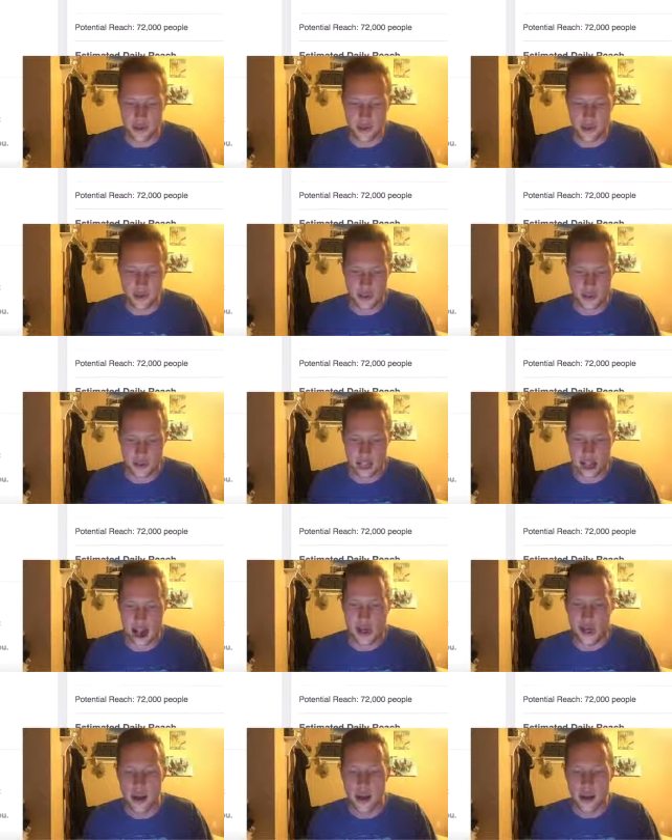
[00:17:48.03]
You can start that
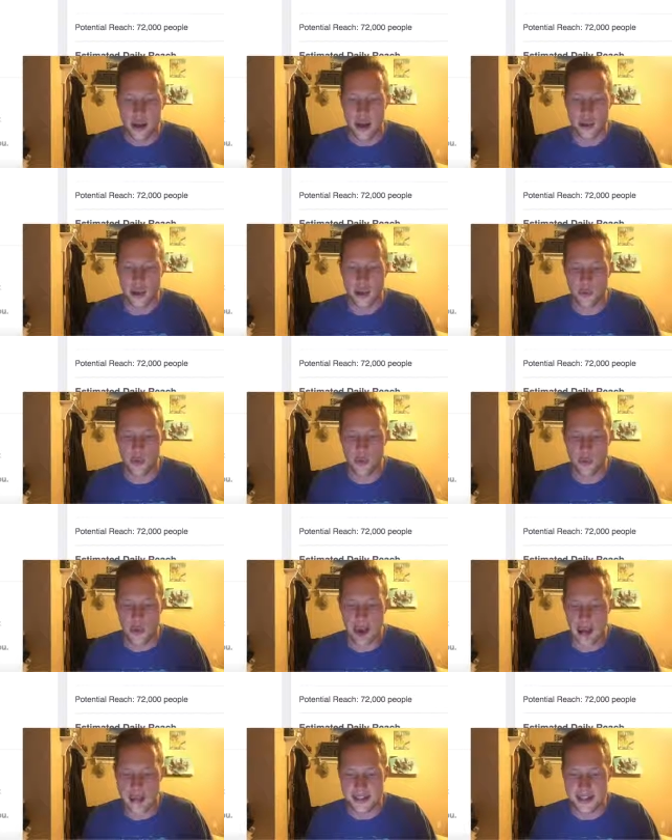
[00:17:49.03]
out. Now you wanna run your
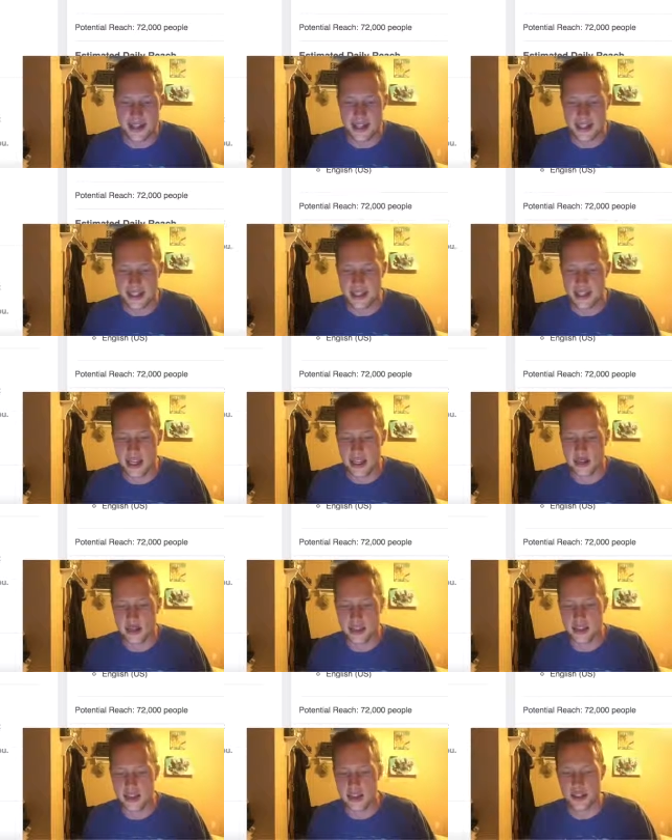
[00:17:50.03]
ad set
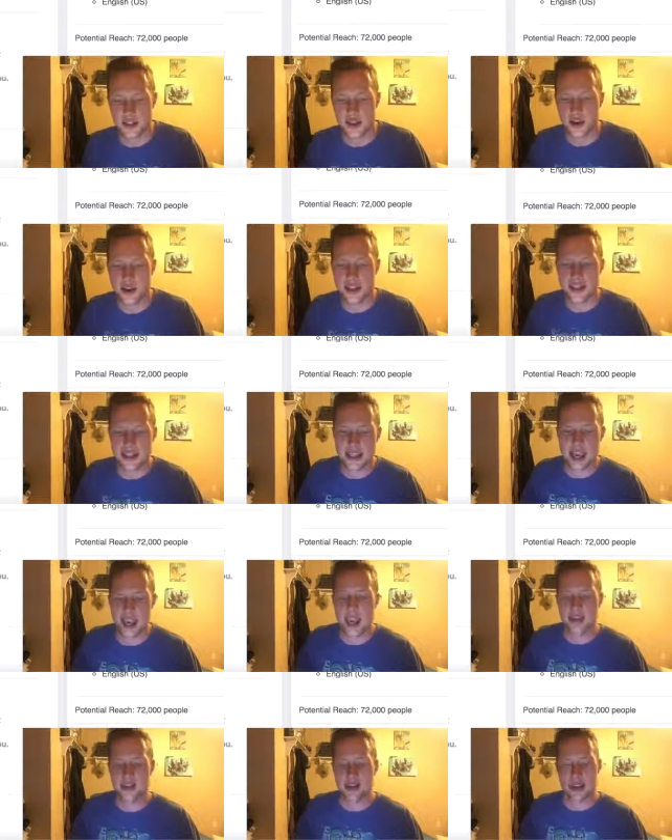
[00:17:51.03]
continuously starting
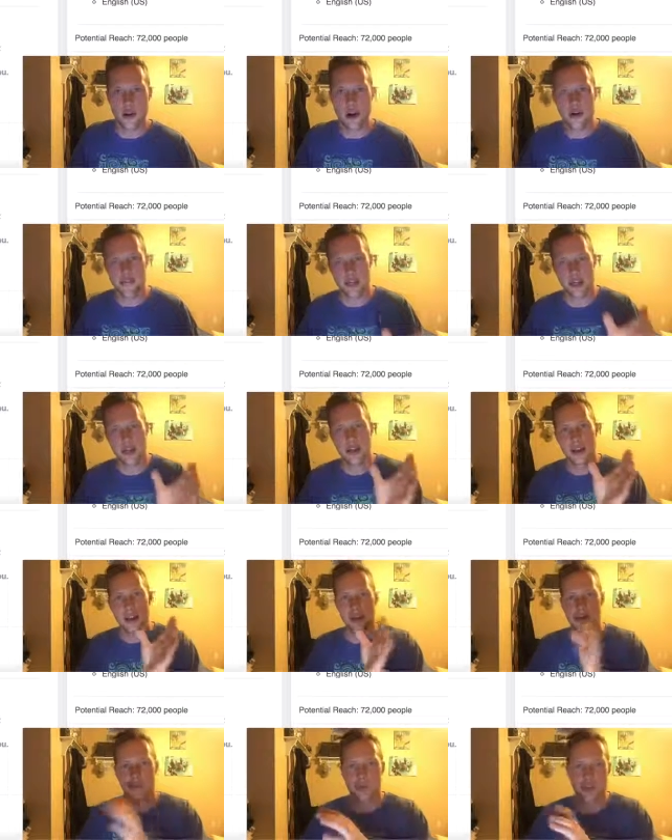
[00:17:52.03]
today, so you don't have to
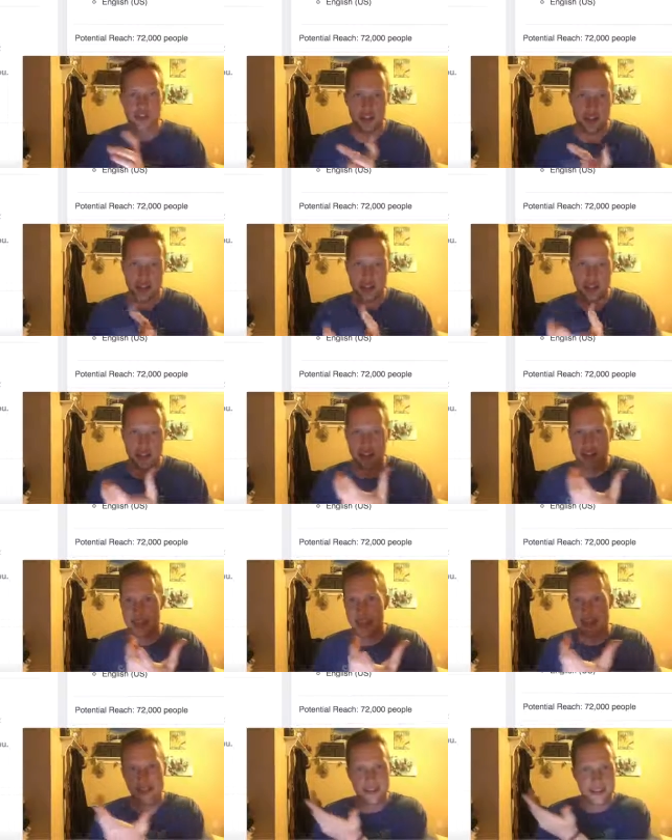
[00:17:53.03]
adjust the
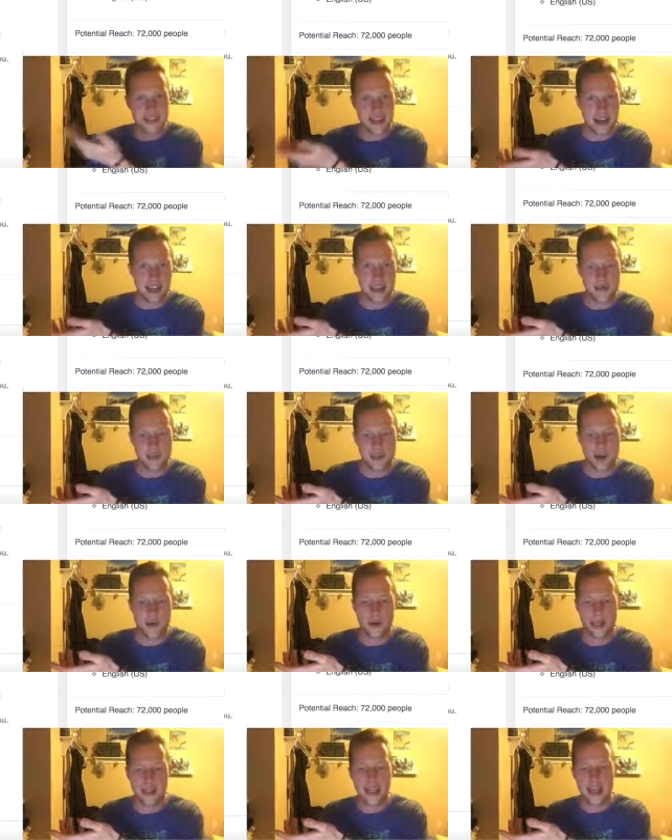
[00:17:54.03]
dates that it keeps
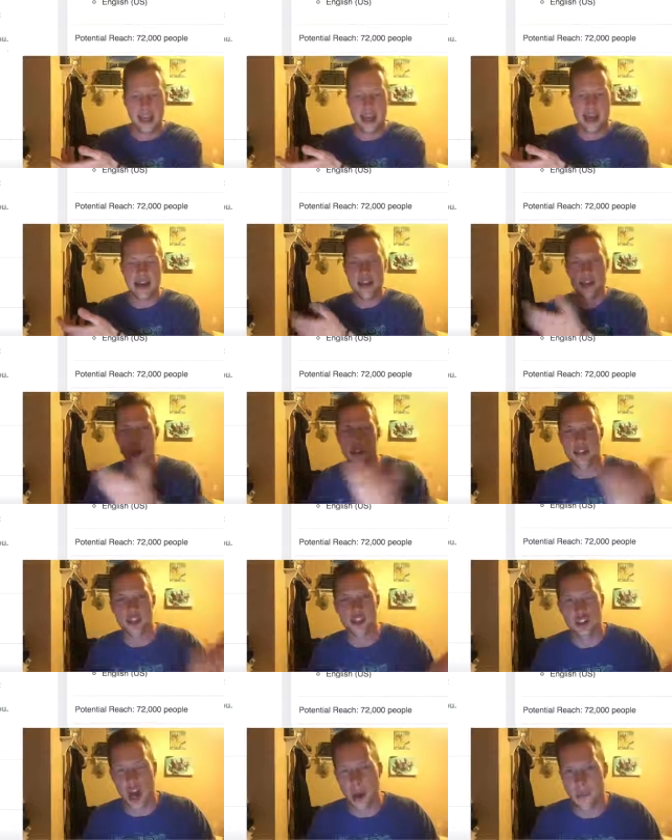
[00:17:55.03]
going, and you can
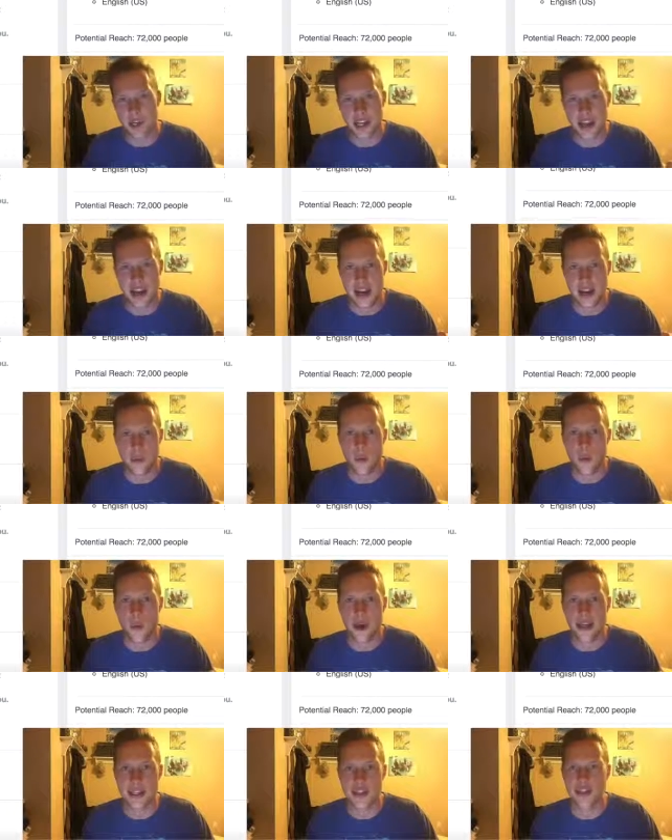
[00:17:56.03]
stop it at any
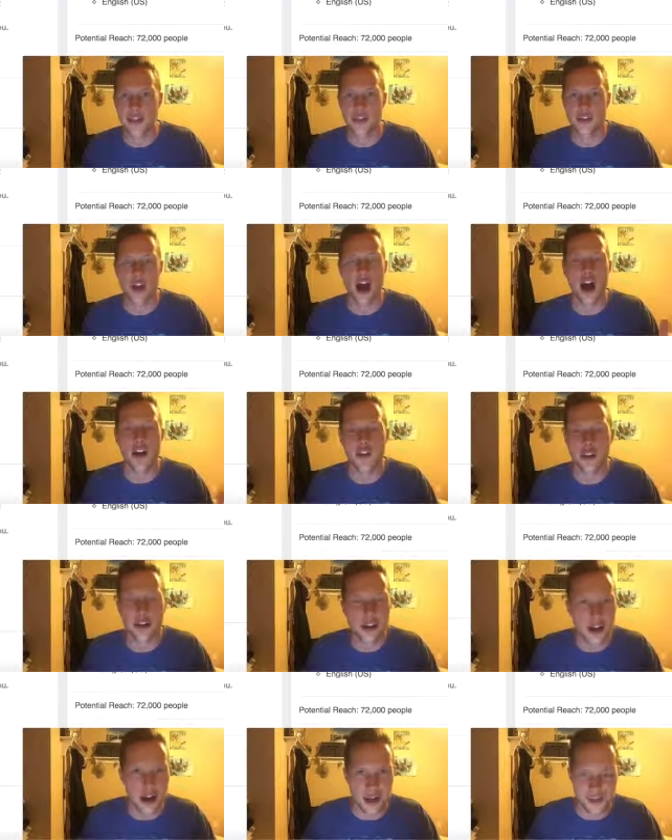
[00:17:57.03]
point. I mean, you're not under a
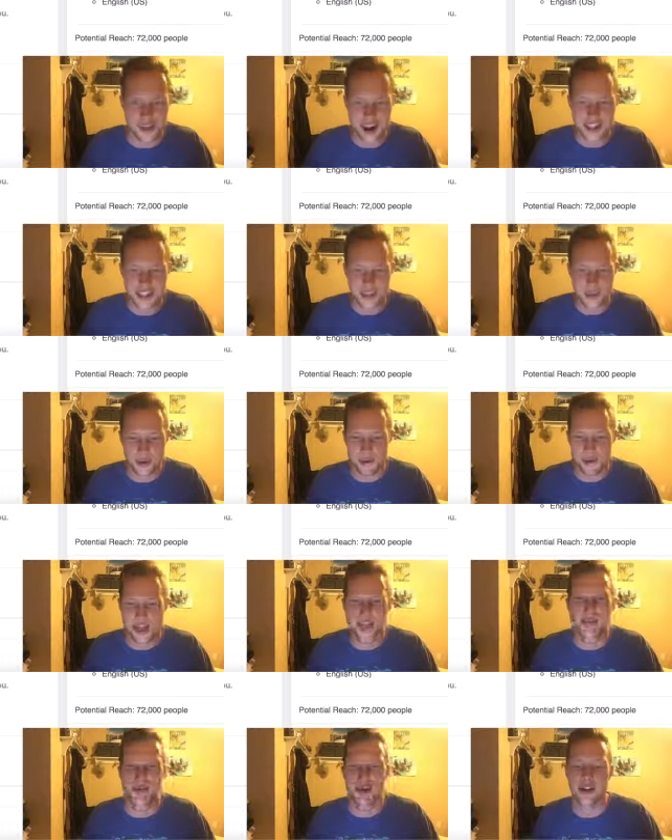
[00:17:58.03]
contract here with
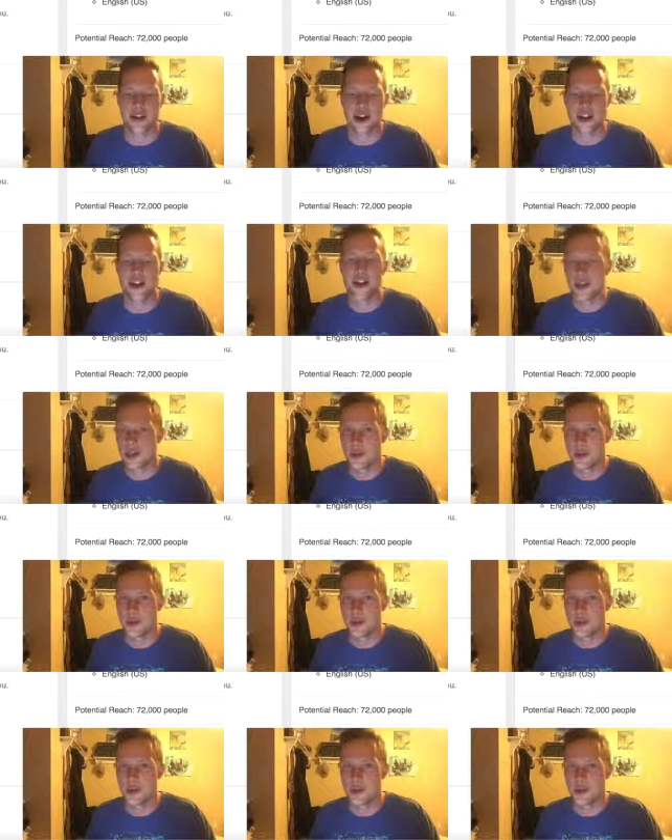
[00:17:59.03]
Facebook, right?